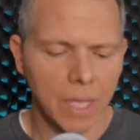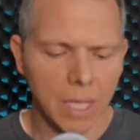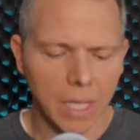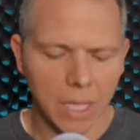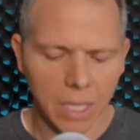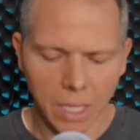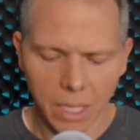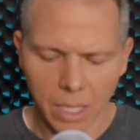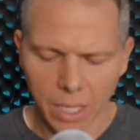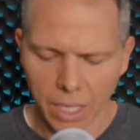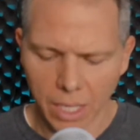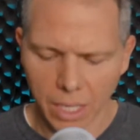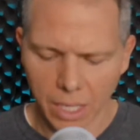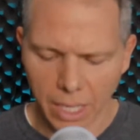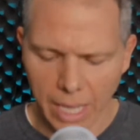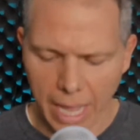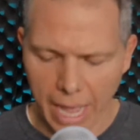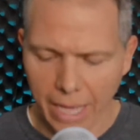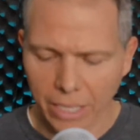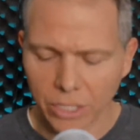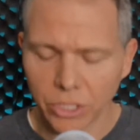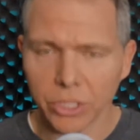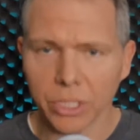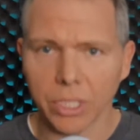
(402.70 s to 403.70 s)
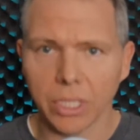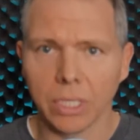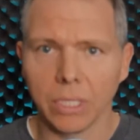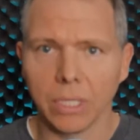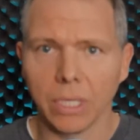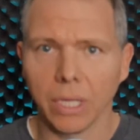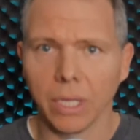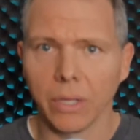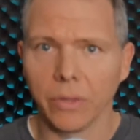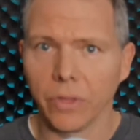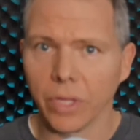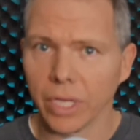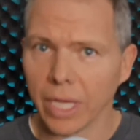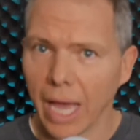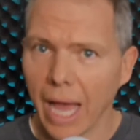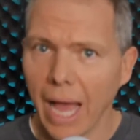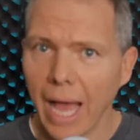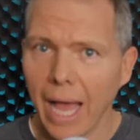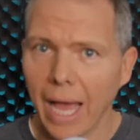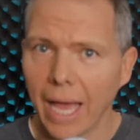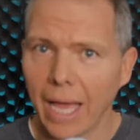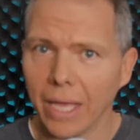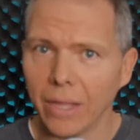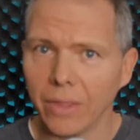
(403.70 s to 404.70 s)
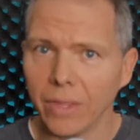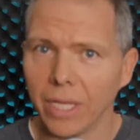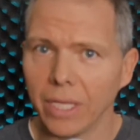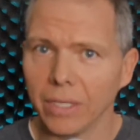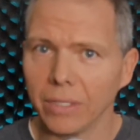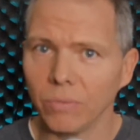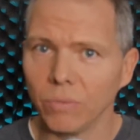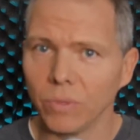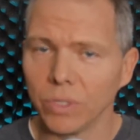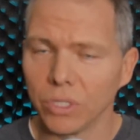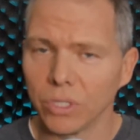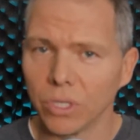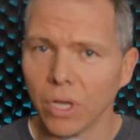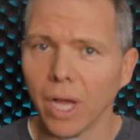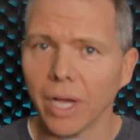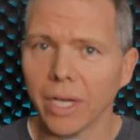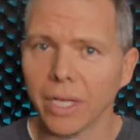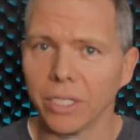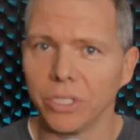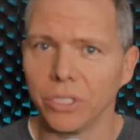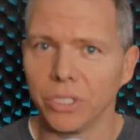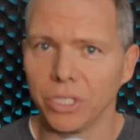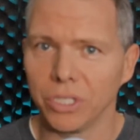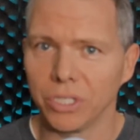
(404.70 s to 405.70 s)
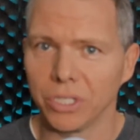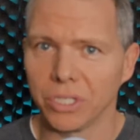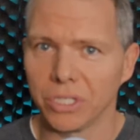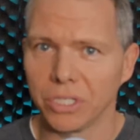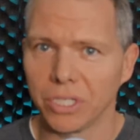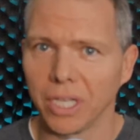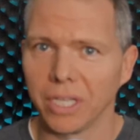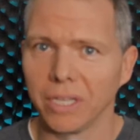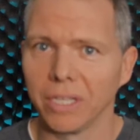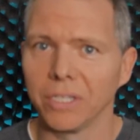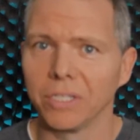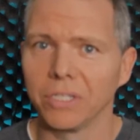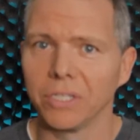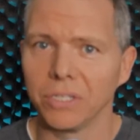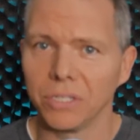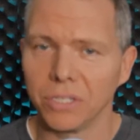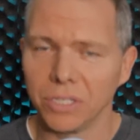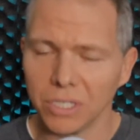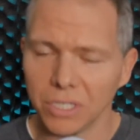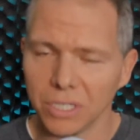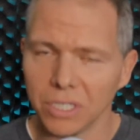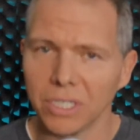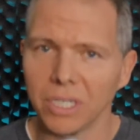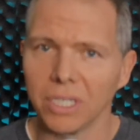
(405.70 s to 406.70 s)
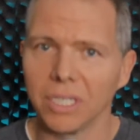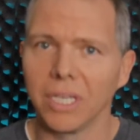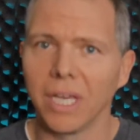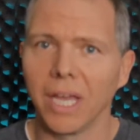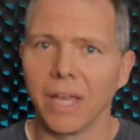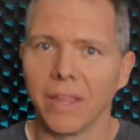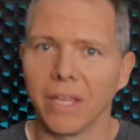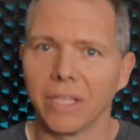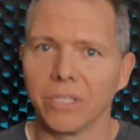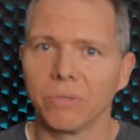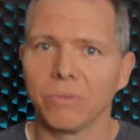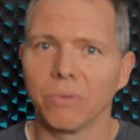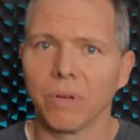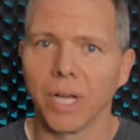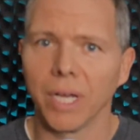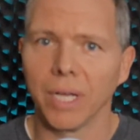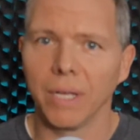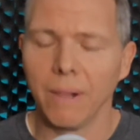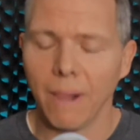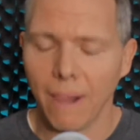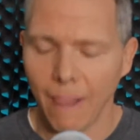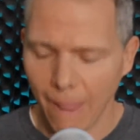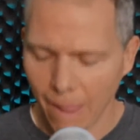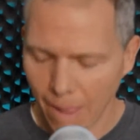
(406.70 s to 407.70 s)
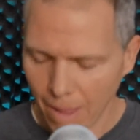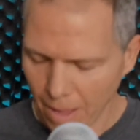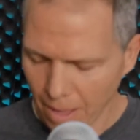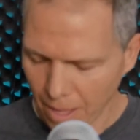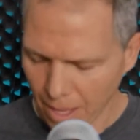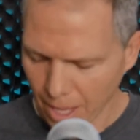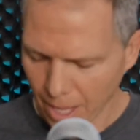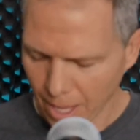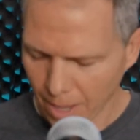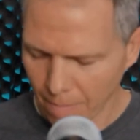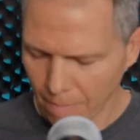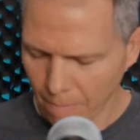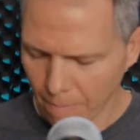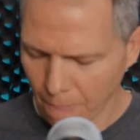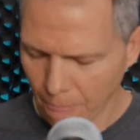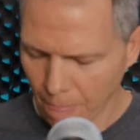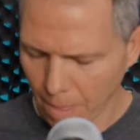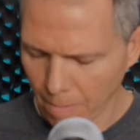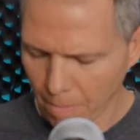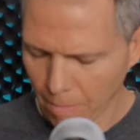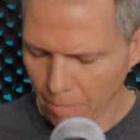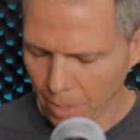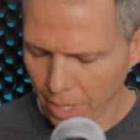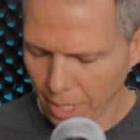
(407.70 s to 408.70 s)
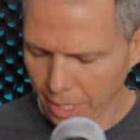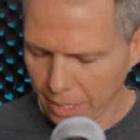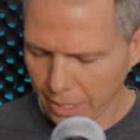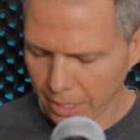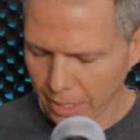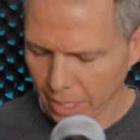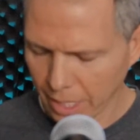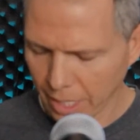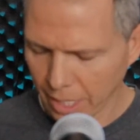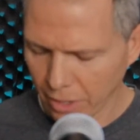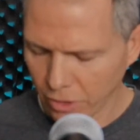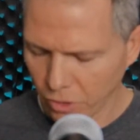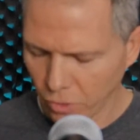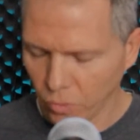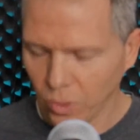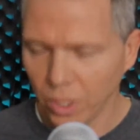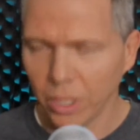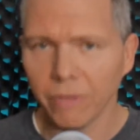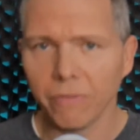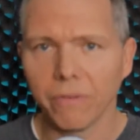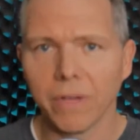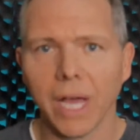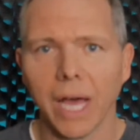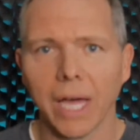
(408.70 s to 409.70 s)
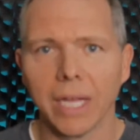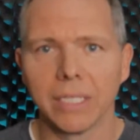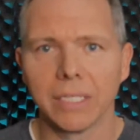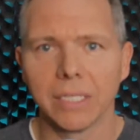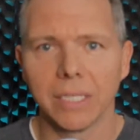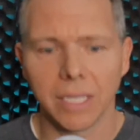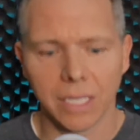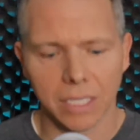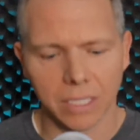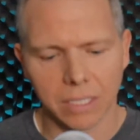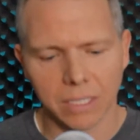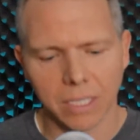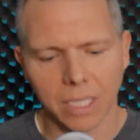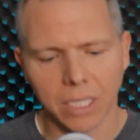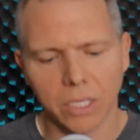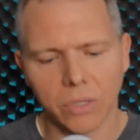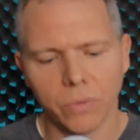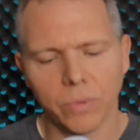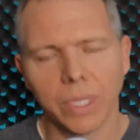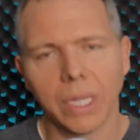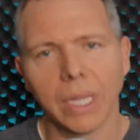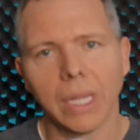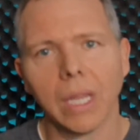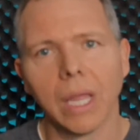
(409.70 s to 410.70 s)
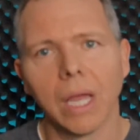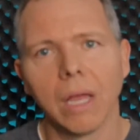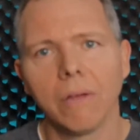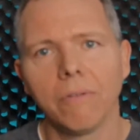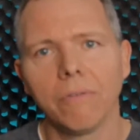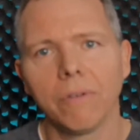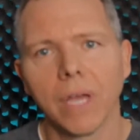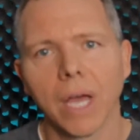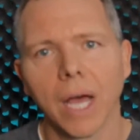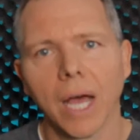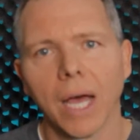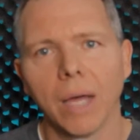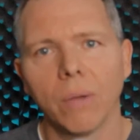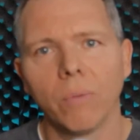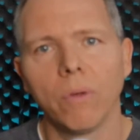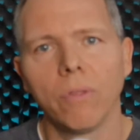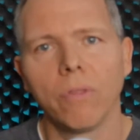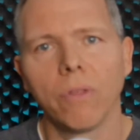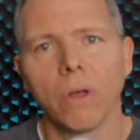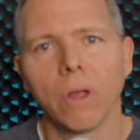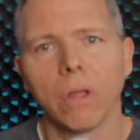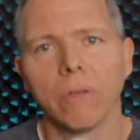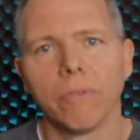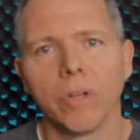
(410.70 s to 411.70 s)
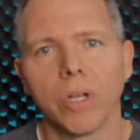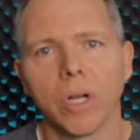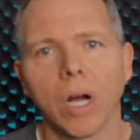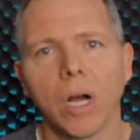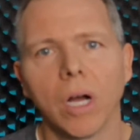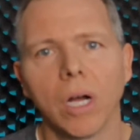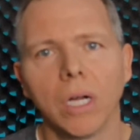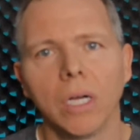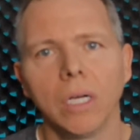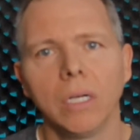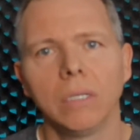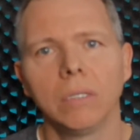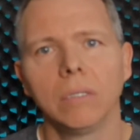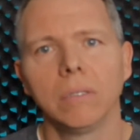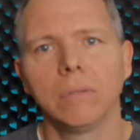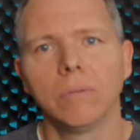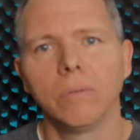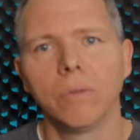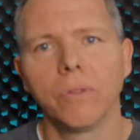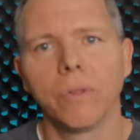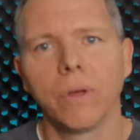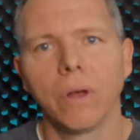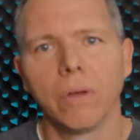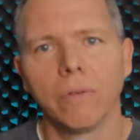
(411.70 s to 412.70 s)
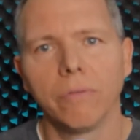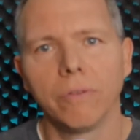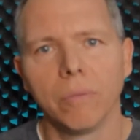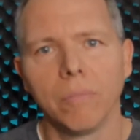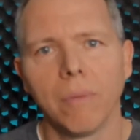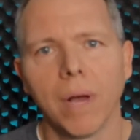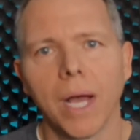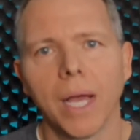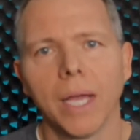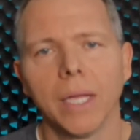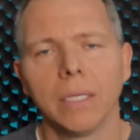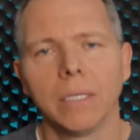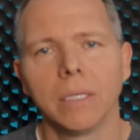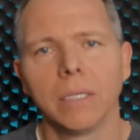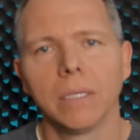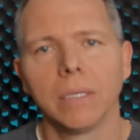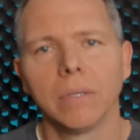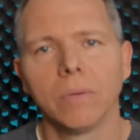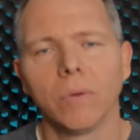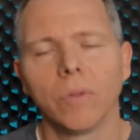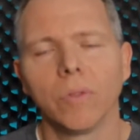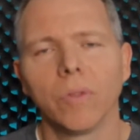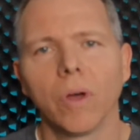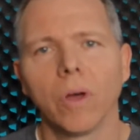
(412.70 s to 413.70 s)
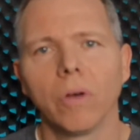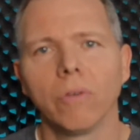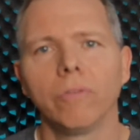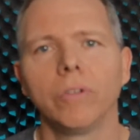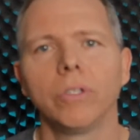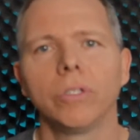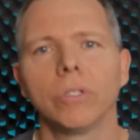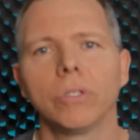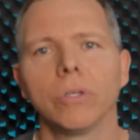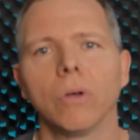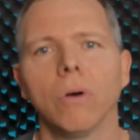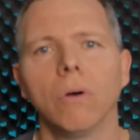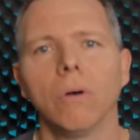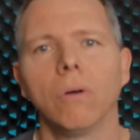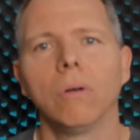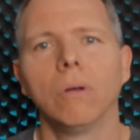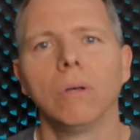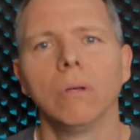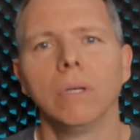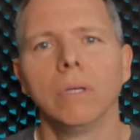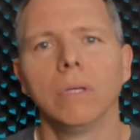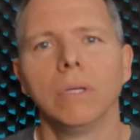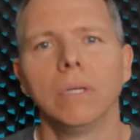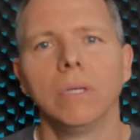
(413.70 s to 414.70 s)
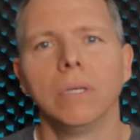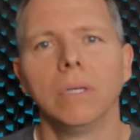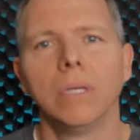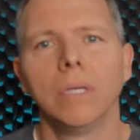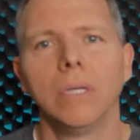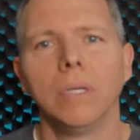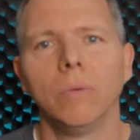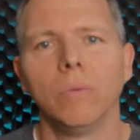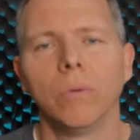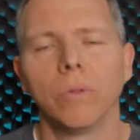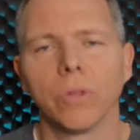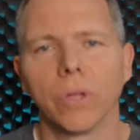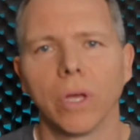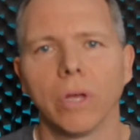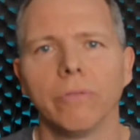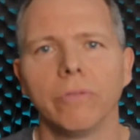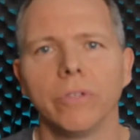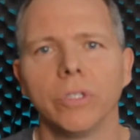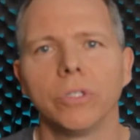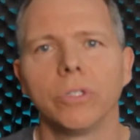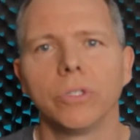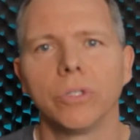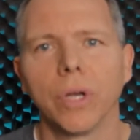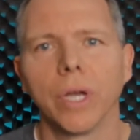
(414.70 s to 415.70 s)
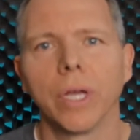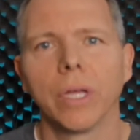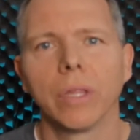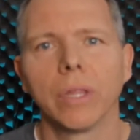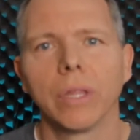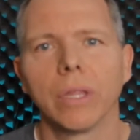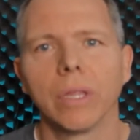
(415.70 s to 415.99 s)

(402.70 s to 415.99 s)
The guy that was talking to Jesus said this, and Jesus said, yeah, that's right. But the will of God is this, that you would love God with all of your heart, with all of your mind, with all of your soul, and with all of your strength.